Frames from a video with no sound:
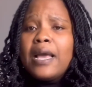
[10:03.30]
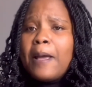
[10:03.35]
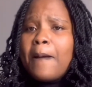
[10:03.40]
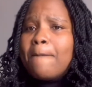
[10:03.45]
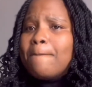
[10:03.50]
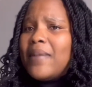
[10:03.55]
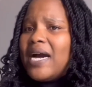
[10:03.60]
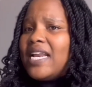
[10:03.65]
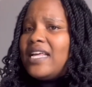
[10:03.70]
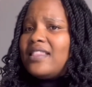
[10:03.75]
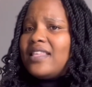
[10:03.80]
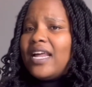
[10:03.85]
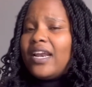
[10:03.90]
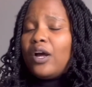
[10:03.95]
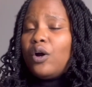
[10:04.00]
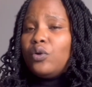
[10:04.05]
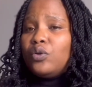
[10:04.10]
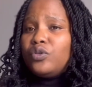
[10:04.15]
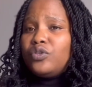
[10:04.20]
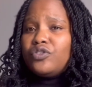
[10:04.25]
money that
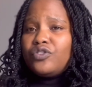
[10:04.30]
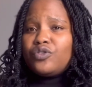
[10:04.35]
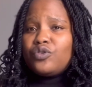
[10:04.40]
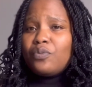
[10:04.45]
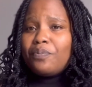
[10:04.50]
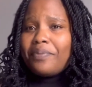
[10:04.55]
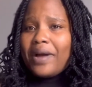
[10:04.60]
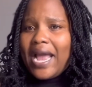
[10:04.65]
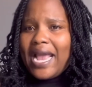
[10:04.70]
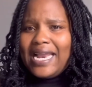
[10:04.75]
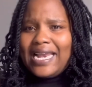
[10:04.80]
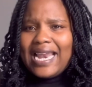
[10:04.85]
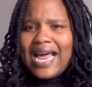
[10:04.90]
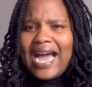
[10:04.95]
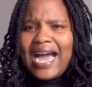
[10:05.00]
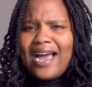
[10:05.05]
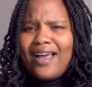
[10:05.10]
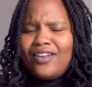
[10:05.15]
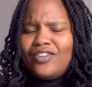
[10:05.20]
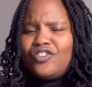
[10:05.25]
I would use to buy
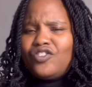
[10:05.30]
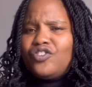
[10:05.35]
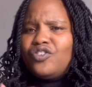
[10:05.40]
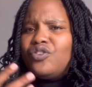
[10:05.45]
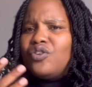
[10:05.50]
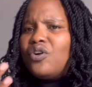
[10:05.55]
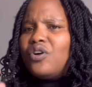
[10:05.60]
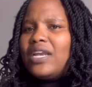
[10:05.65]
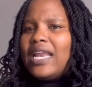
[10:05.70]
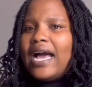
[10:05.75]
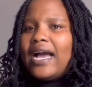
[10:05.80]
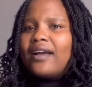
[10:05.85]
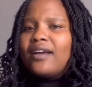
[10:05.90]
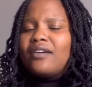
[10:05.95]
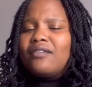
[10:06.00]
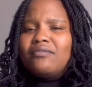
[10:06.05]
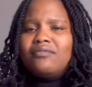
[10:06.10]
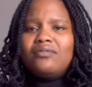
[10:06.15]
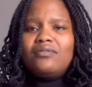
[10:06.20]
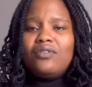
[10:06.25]
lunch, like
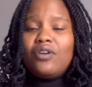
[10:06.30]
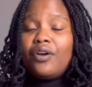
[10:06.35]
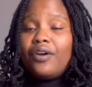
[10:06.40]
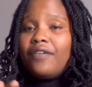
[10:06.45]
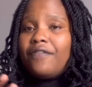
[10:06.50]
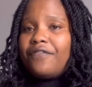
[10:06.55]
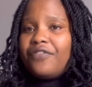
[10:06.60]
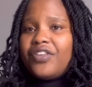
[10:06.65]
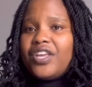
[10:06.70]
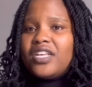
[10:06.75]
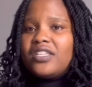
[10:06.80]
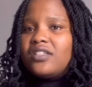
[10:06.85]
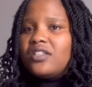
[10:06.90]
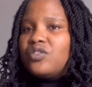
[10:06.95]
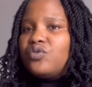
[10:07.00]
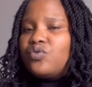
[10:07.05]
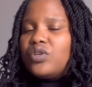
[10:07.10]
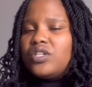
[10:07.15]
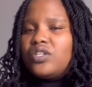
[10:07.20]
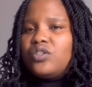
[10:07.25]
a lot of things
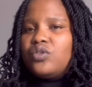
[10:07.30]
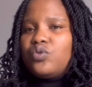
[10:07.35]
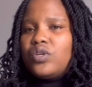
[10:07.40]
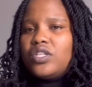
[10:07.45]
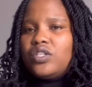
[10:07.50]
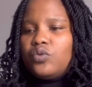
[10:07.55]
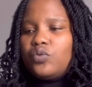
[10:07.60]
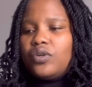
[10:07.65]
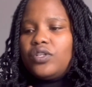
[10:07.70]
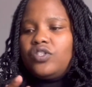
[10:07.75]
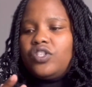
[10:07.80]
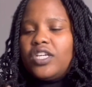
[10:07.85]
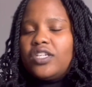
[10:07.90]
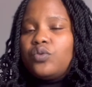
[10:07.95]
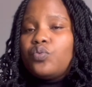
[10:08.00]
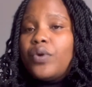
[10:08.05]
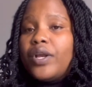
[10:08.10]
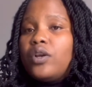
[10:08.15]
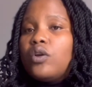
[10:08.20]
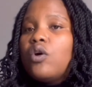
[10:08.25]
in 2020 were
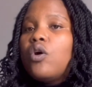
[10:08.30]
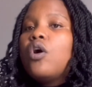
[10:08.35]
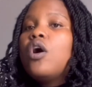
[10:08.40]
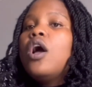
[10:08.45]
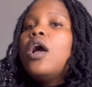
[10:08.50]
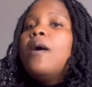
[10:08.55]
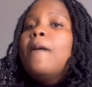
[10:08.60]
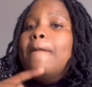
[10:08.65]
just went low.